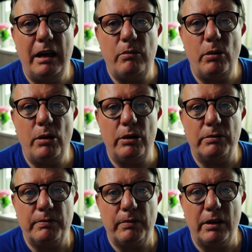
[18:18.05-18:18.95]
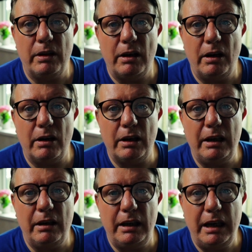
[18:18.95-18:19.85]
it will Uh,
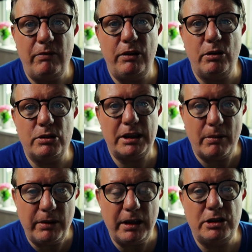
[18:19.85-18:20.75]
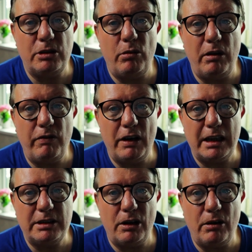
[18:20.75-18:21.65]
give you something to
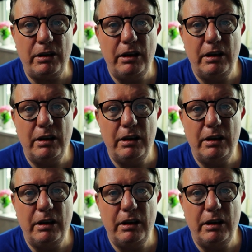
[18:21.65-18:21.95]
reflect on,